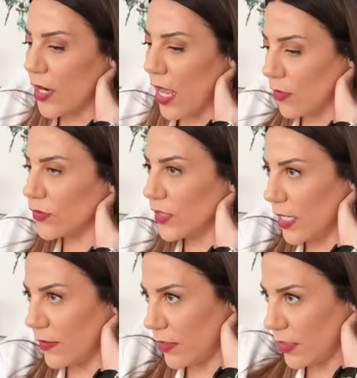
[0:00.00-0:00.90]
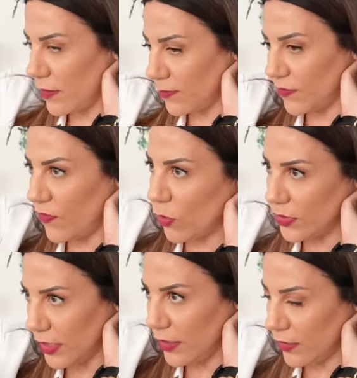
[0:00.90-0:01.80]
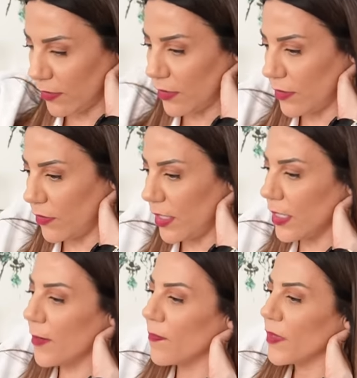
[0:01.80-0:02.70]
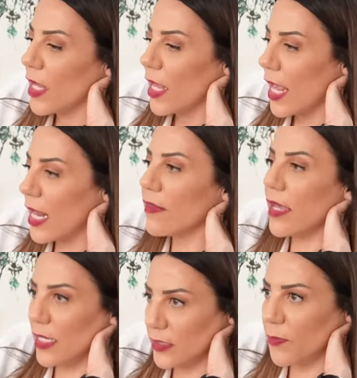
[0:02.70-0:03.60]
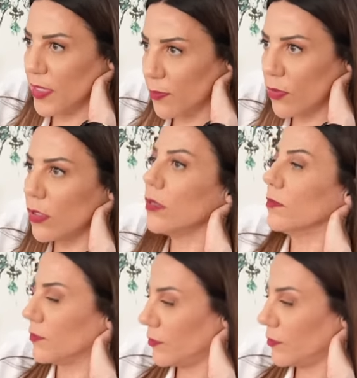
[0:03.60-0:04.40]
are outside the voting thing and they ask people,